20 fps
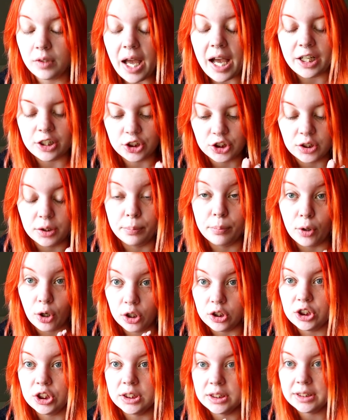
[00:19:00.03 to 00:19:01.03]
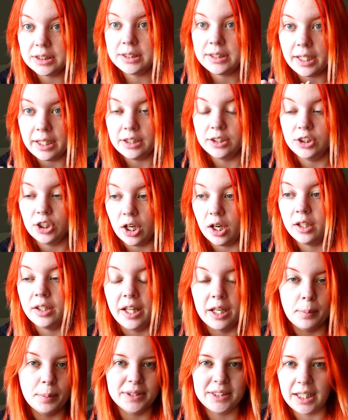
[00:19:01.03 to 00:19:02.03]
actually purchased and done,
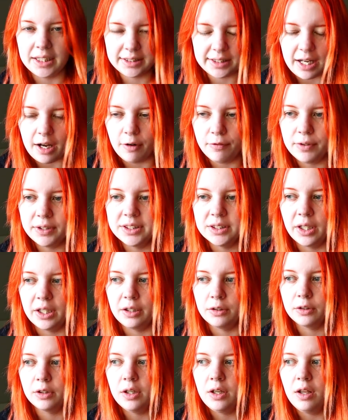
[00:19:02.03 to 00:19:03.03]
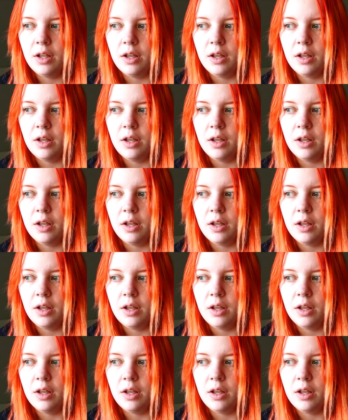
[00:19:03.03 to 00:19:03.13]
like besides the outfits, like